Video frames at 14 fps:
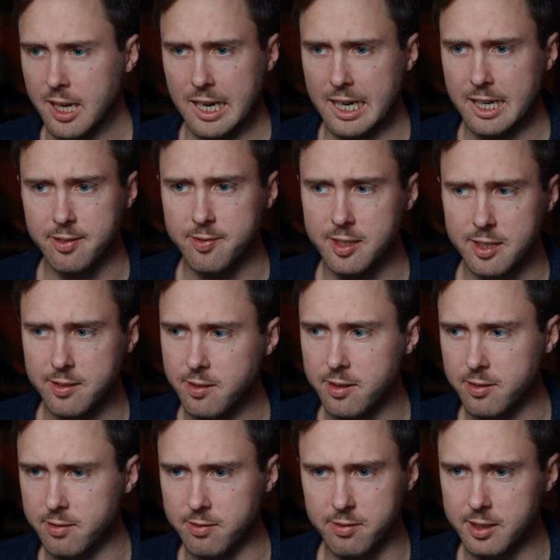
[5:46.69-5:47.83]
I have never
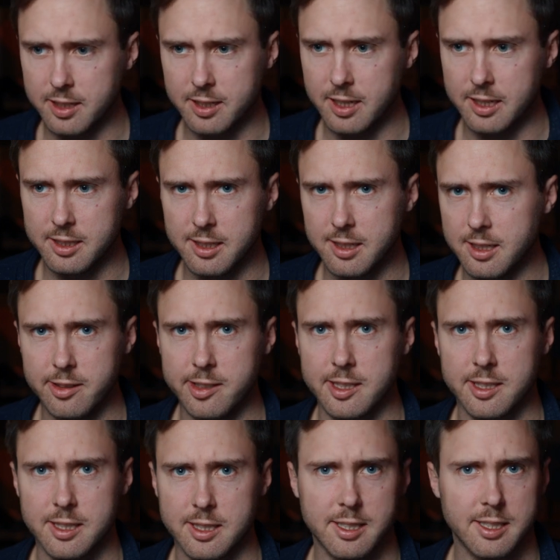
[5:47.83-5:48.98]
written any lyrics
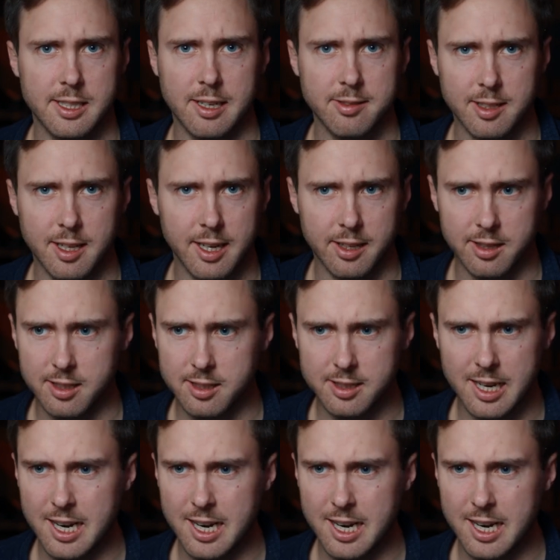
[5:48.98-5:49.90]
that sounded like this.